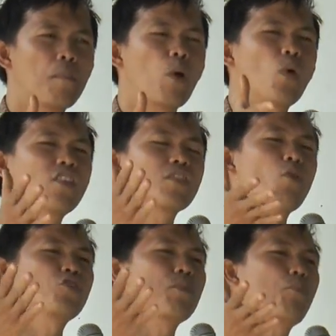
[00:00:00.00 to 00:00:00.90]
But what is the
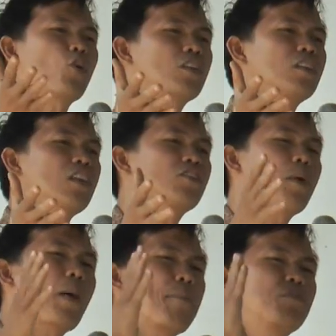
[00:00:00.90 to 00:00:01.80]
most important is
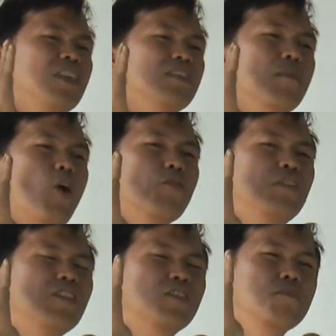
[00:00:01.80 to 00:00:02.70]
the baptism of
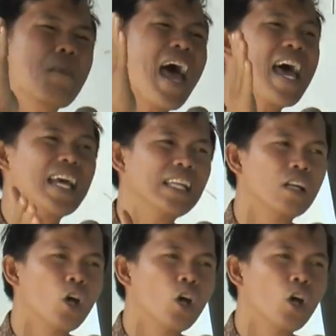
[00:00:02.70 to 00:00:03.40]
this man